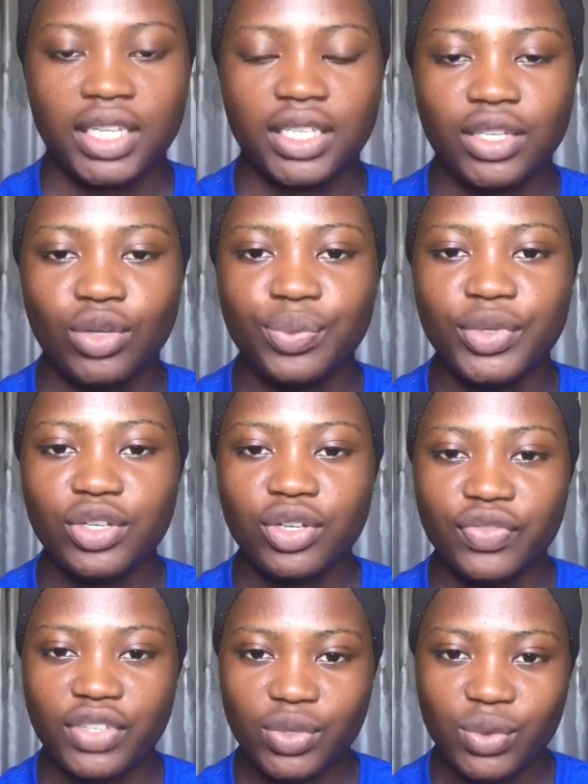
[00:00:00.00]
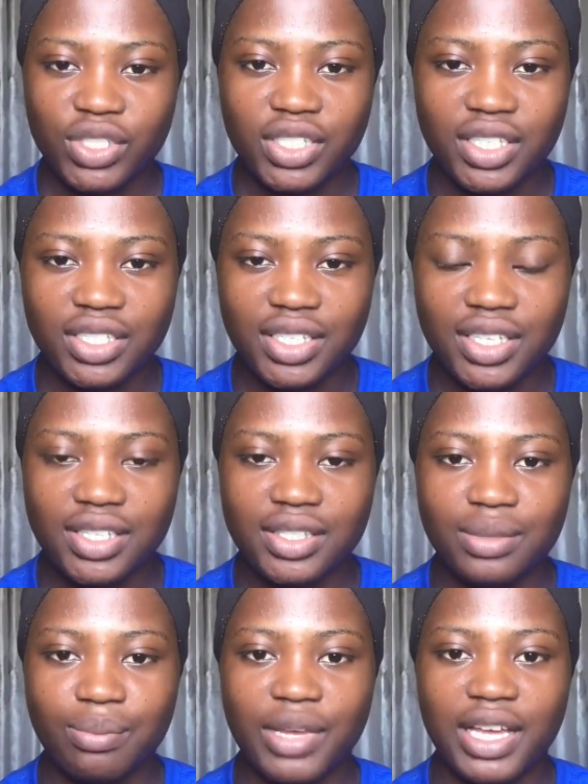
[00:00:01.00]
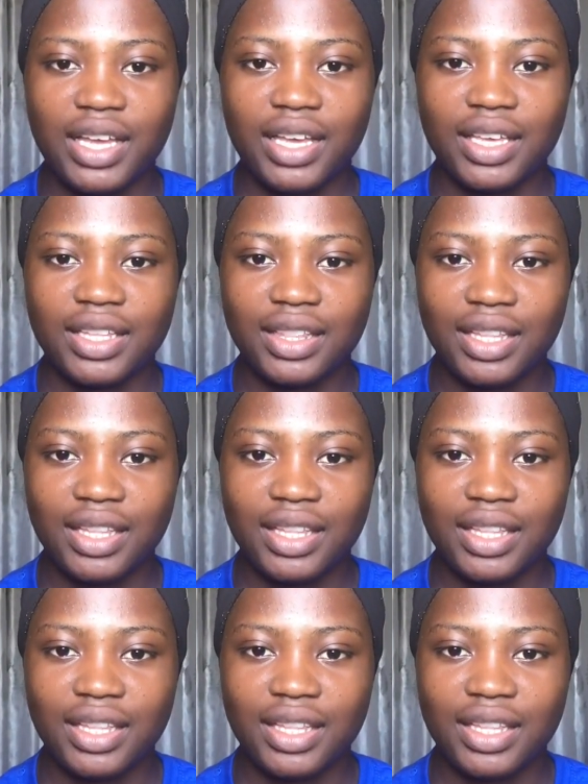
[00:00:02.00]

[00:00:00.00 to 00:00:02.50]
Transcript: the opening of negotiations by